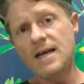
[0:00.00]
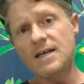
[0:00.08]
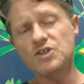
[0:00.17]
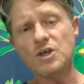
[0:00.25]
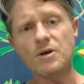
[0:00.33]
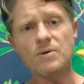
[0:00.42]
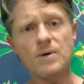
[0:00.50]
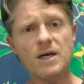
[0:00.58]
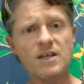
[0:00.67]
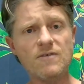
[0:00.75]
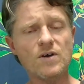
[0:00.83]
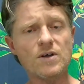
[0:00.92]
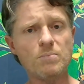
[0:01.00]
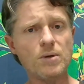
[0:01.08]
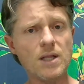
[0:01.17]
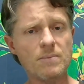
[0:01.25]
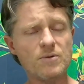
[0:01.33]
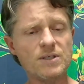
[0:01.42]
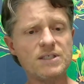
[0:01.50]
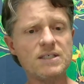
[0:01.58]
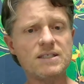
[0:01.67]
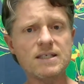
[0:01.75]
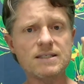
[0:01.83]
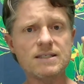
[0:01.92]
So you've got the pull-up
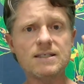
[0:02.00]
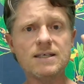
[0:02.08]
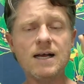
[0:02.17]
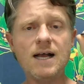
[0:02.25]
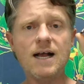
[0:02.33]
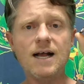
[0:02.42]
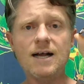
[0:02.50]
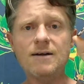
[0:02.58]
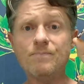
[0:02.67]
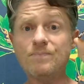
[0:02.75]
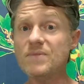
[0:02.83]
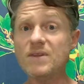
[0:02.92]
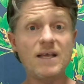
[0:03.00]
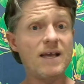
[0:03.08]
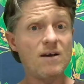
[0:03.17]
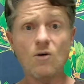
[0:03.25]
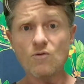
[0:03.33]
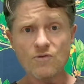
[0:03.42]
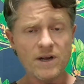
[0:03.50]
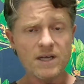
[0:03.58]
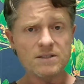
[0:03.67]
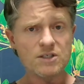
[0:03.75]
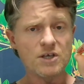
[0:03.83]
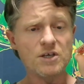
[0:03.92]
resistors there already,
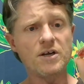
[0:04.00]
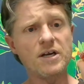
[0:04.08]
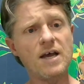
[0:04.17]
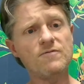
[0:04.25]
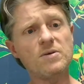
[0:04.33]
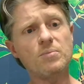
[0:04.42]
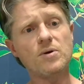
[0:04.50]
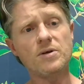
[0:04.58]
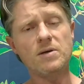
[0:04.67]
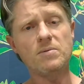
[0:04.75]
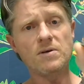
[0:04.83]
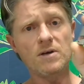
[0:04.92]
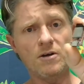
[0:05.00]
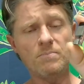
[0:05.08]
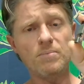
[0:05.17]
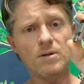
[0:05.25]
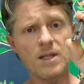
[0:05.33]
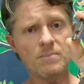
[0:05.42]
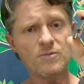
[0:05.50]
so you don't have to put on your own pull-up